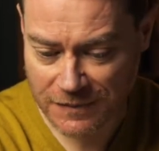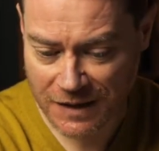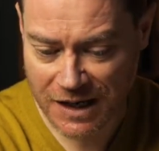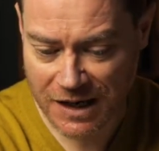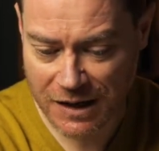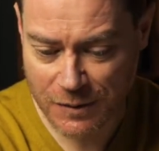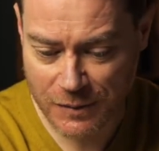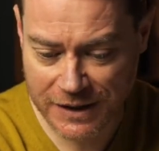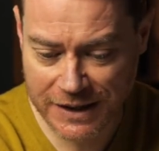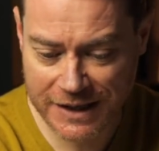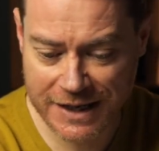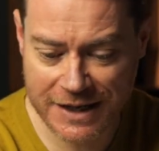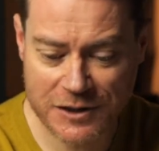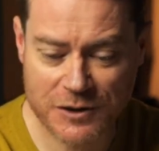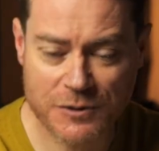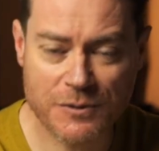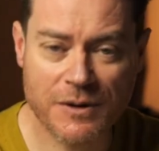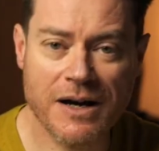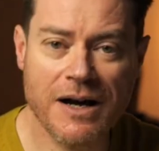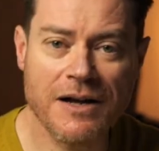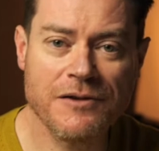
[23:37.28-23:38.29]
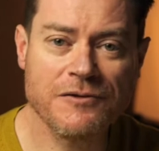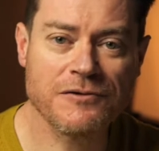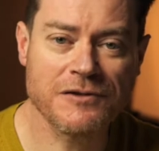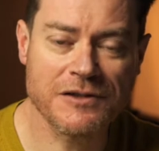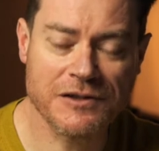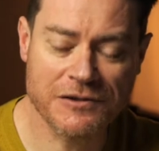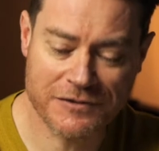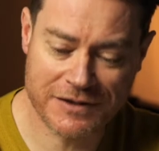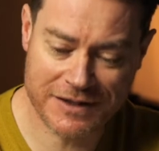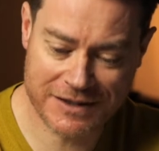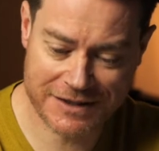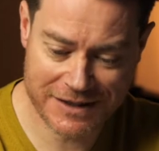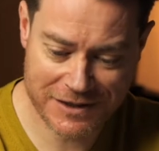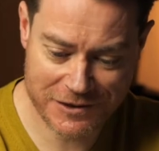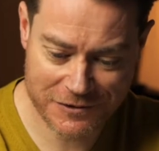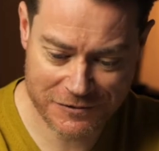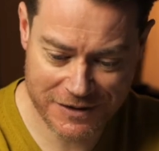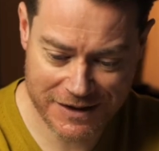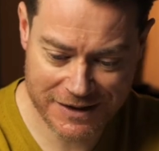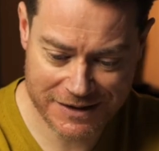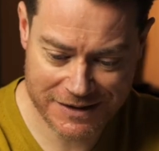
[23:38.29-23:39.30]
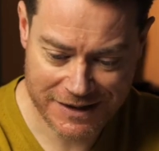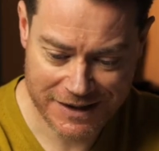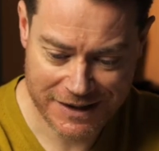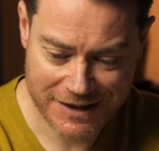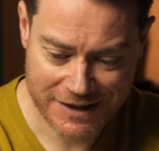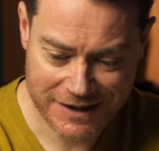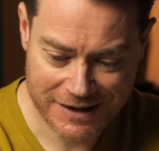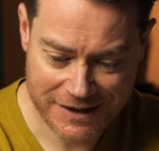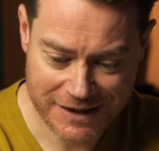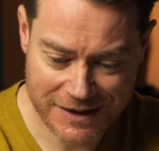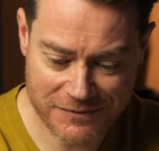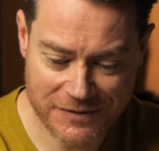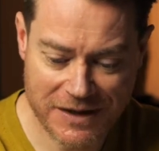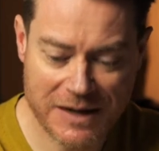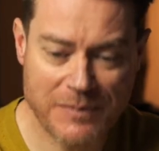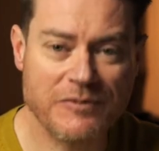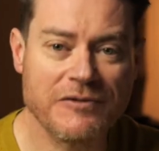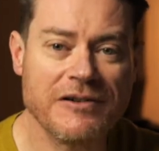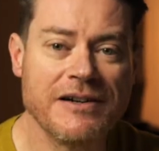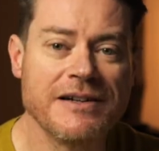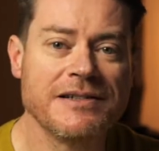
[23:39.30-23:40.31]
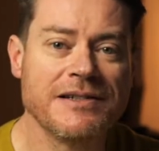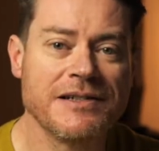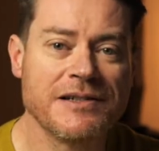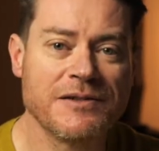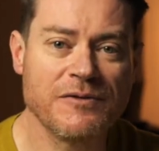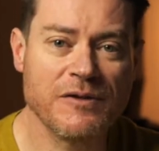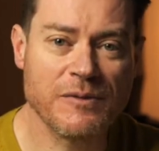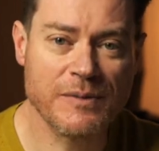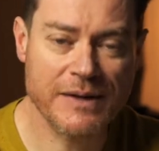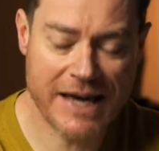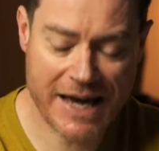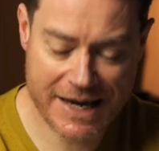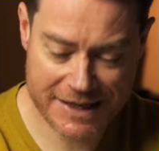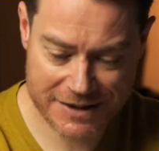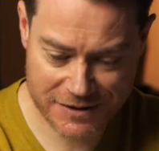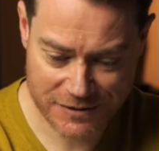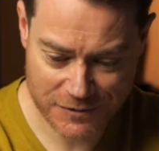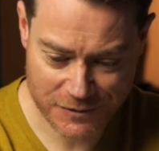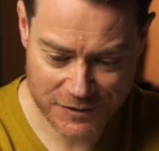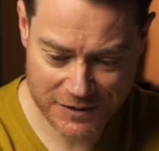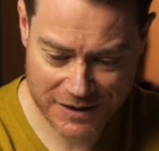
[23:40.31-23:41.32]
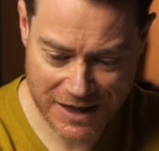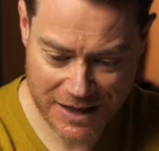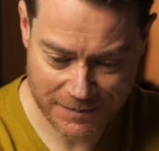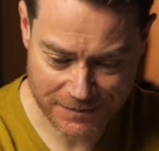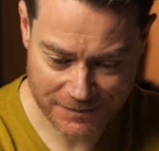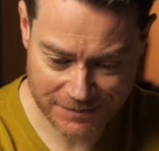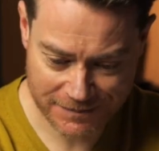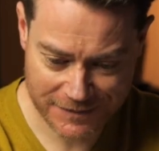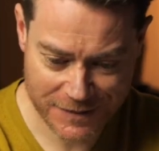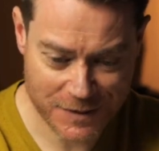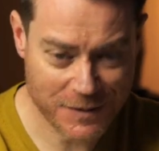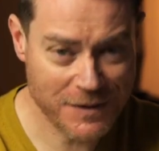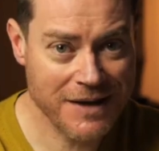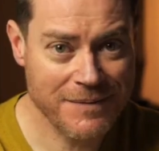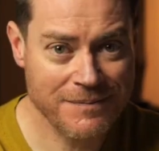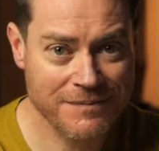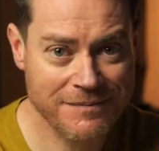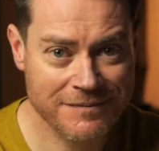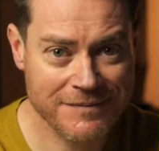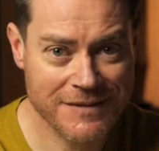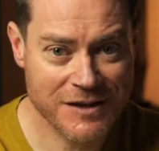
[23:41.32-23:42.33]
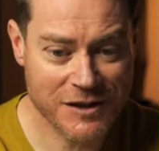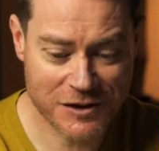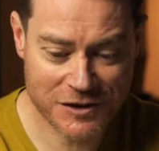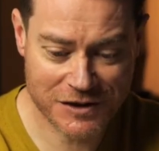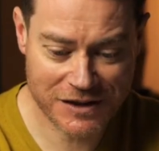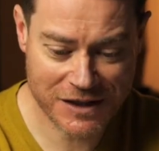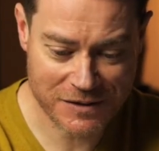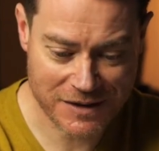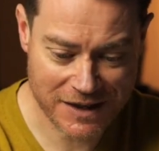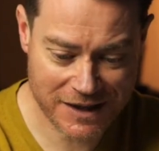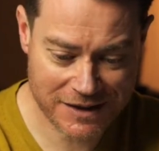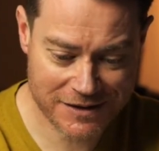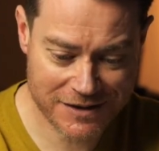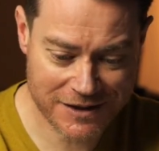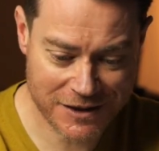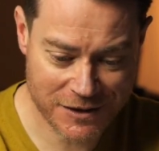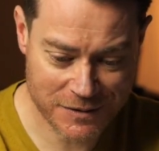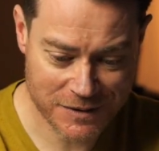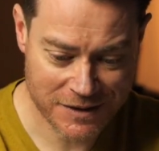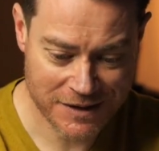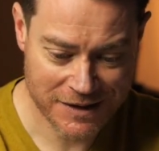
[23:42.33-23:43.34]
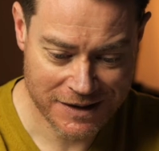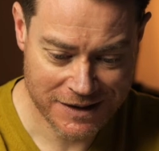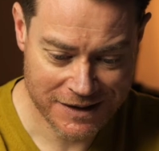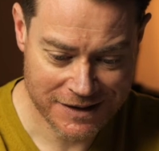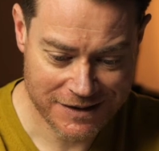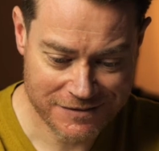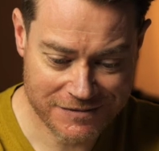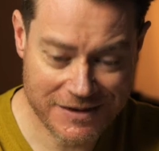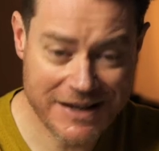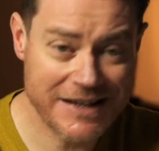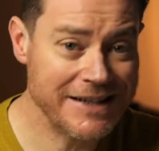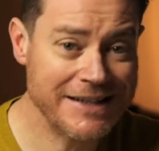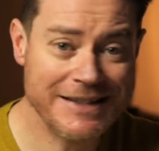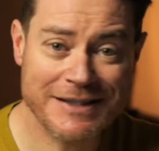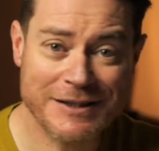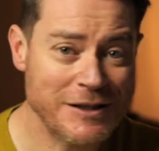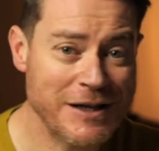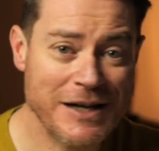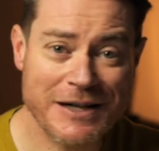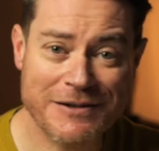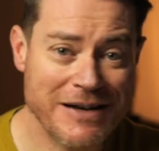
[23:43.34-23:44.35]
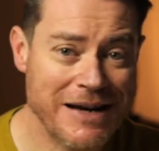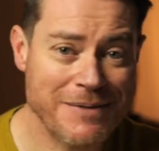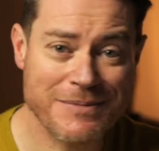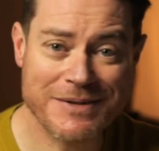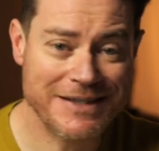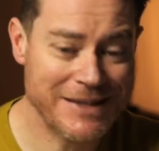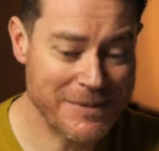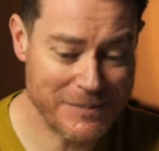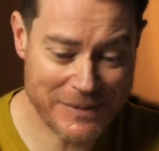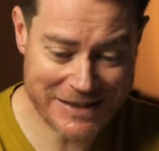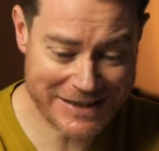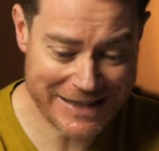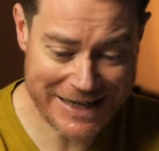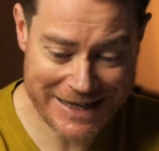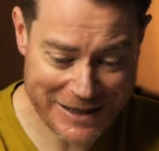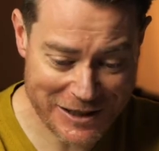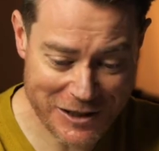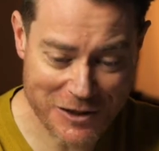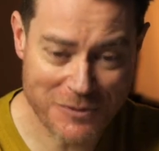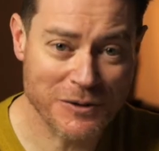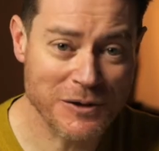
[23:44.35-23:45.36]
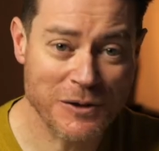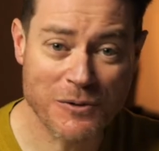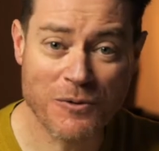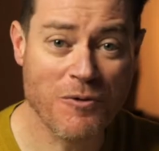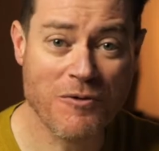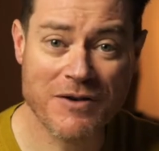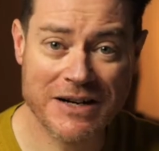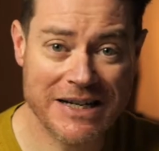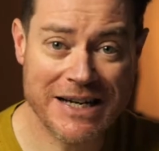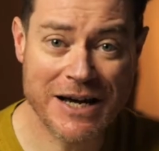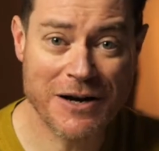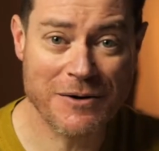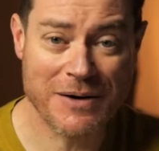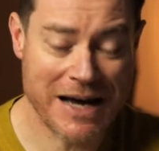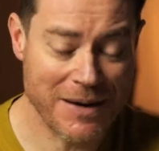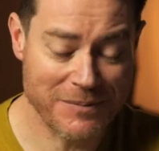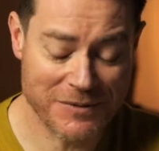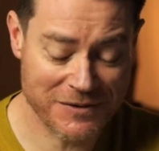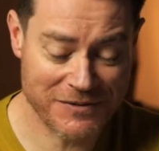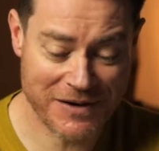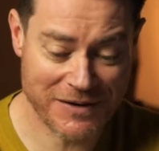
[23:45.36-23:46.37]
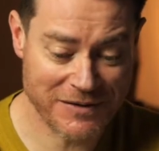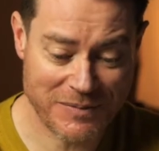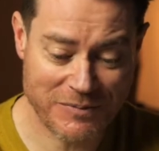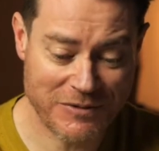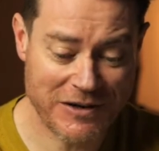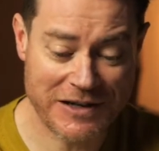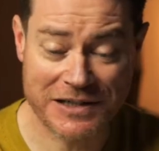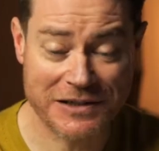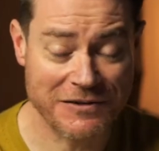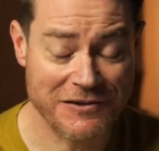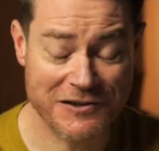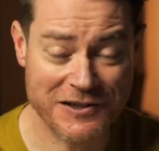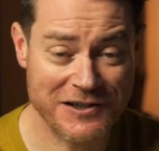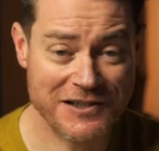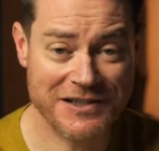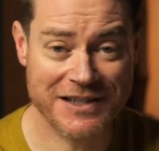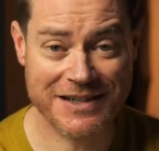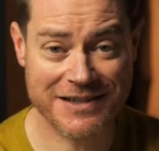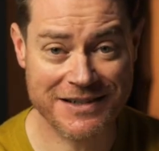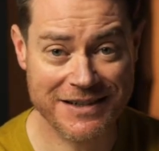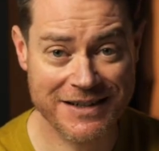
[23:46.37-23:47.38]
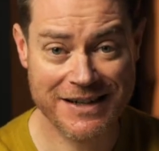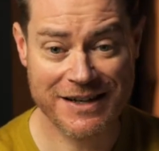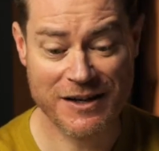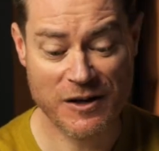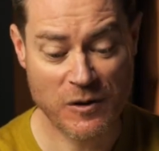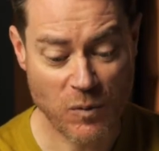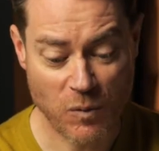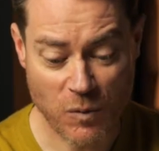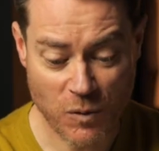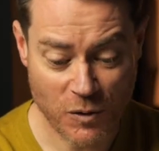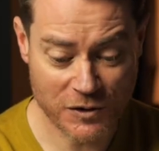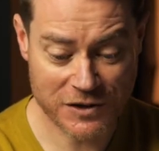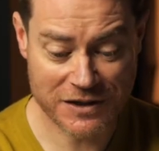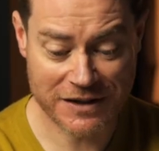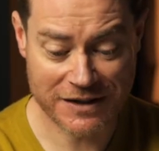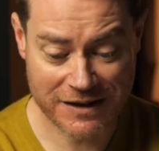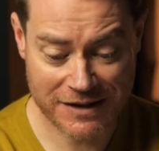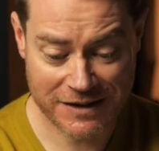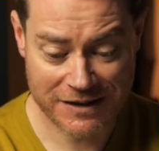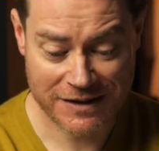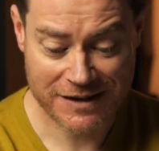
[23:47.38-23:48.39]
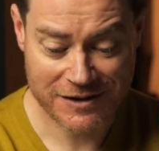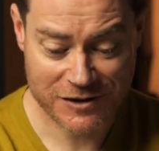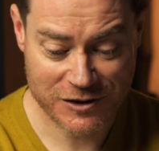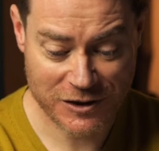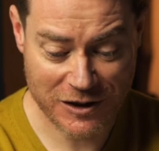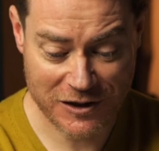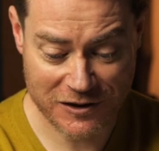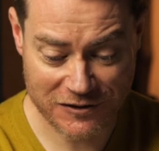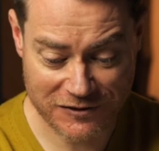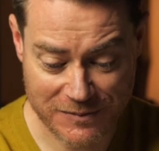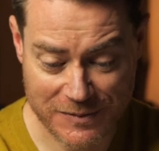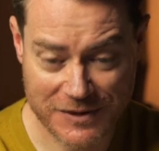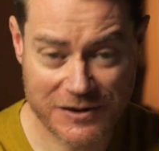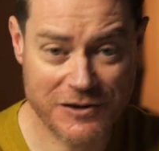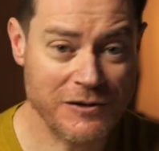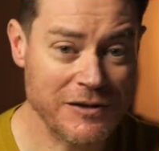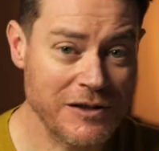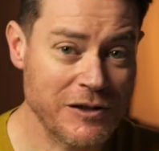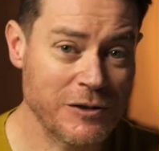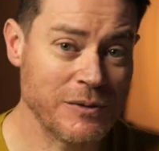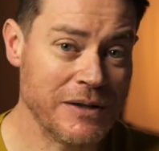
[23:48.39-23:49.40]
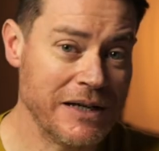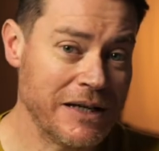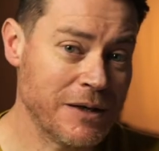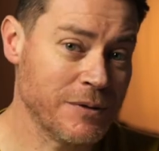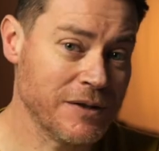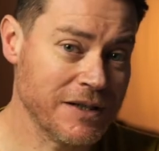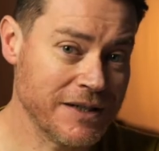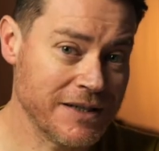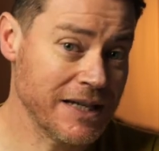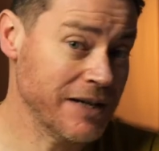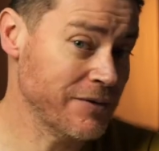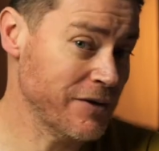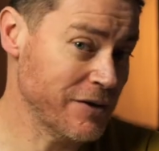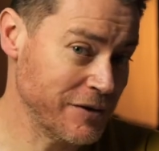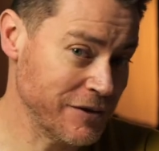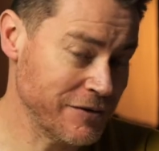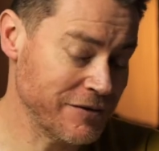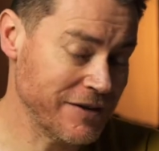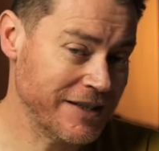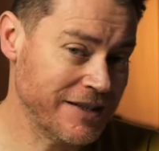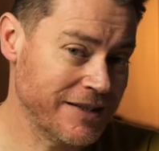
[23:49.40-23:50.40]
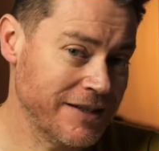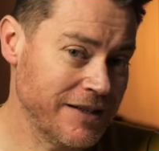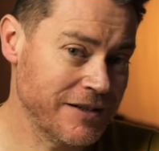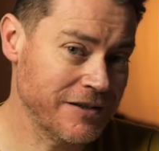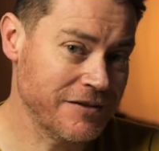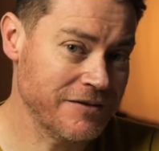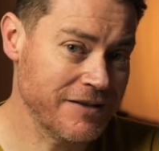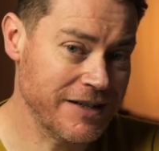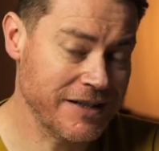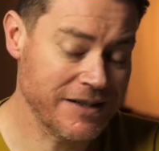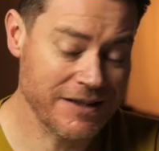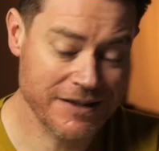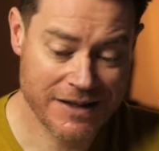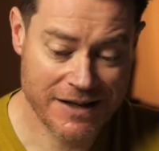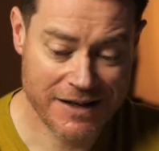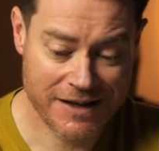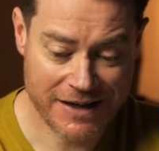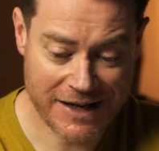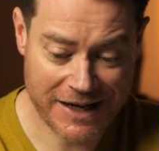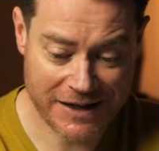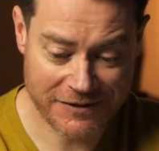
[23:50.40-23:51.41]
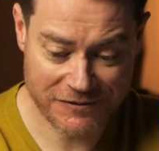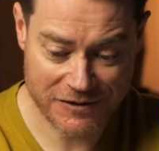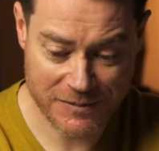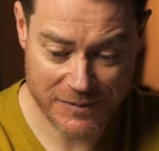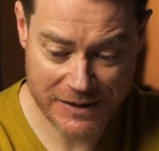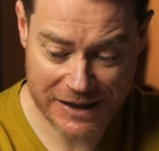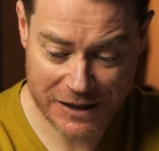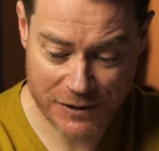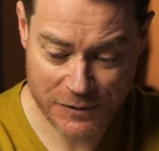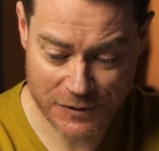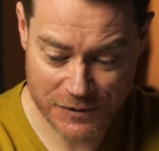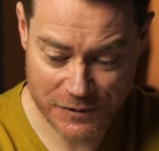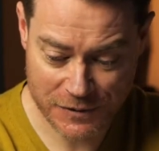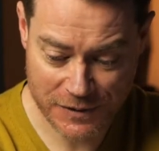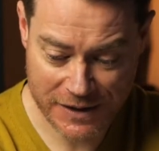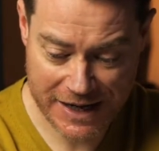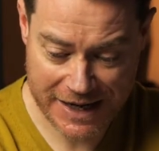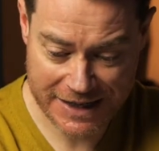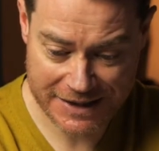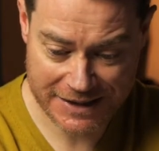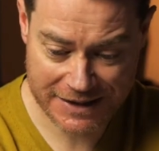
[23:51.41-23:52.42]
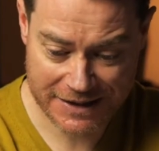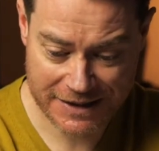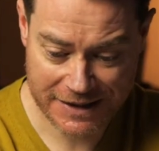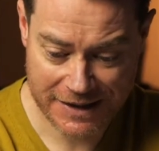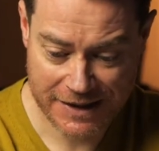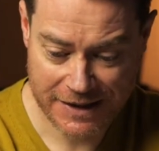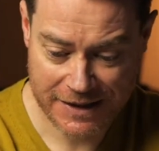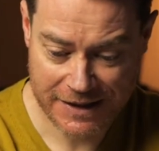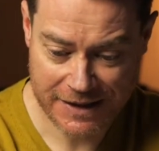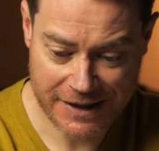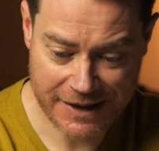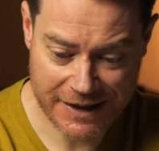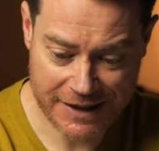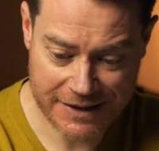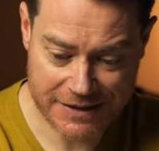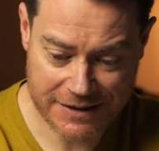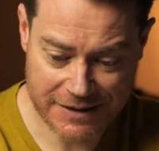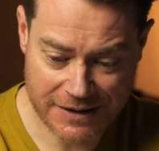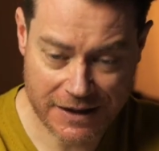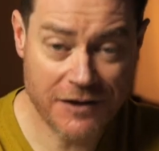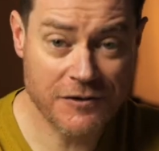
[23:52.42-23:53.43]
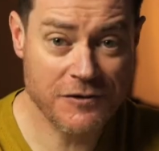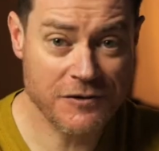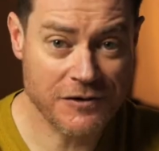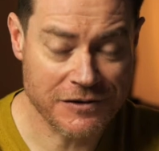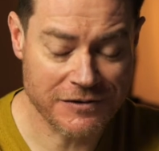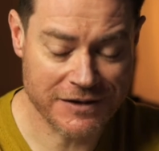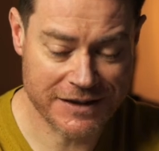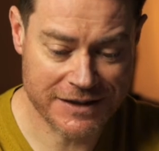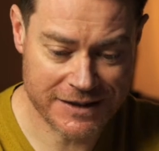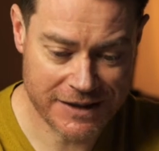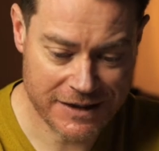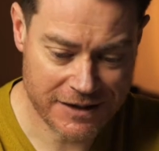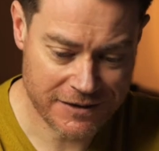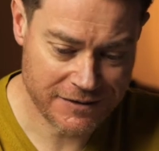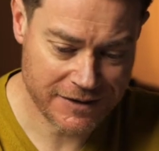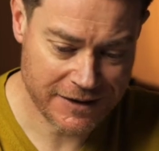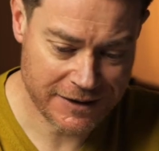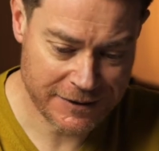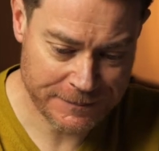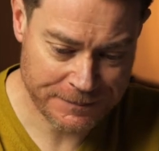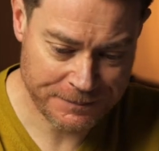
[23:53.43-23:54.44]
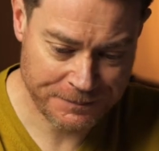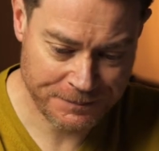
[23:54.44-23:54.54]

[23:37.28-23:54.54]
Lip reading: And when it gets to 100 degrees centigrade, it vaporizes to form a gas or steam. Okay, so you should know that. So really, the diagram is simply telling you what you already know, atmospheric pressure. It just says water turns from a solid to a liquid at 0 degrees centigrade and from a liquid to a gas at 100 degrees centigrade.